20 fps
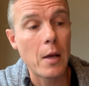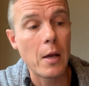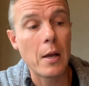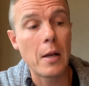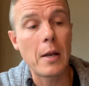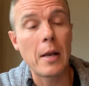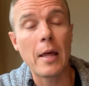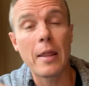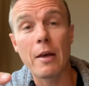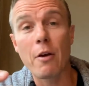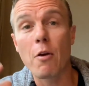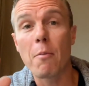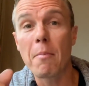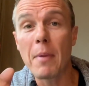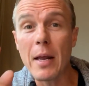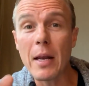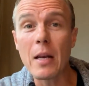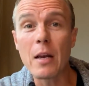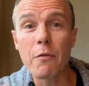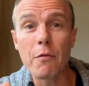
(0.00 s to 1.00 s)
Now, there are
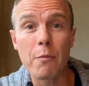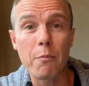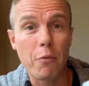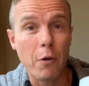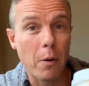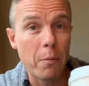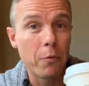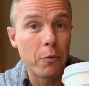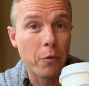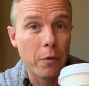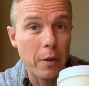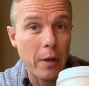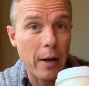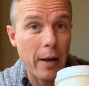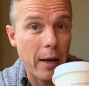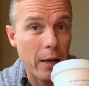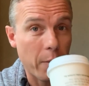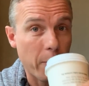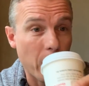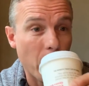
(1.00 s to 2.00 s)
many different problems with that
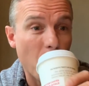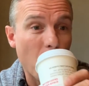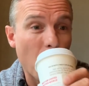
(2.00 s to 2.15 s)
argument.